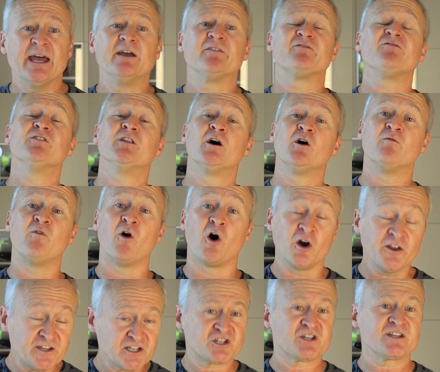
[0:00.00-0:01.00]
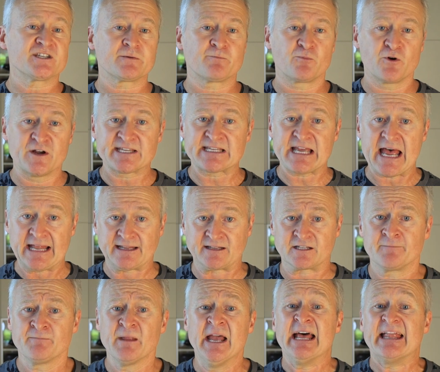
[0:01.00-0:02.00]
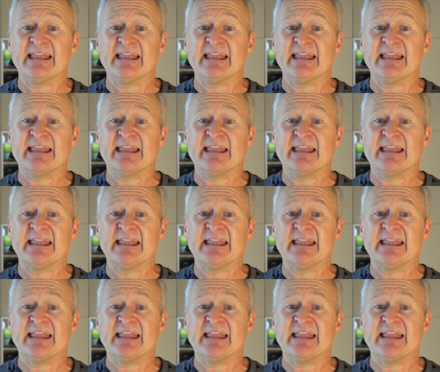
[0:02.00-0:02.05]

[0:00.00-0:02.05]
if no voltage is present.